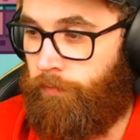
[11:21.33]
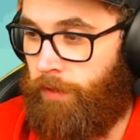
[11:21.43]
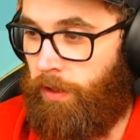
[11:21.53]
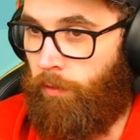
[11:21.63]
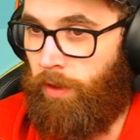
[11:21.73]

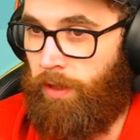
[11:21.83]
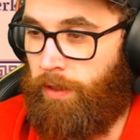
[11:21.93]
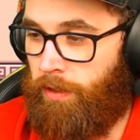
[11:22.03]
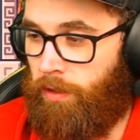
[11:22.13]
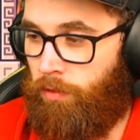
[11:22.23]
Alright, well that,
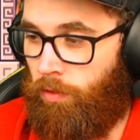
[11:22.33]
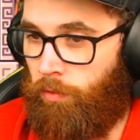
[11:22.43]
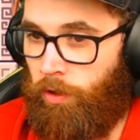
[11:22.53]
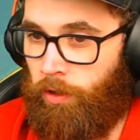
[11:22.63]
that did not work.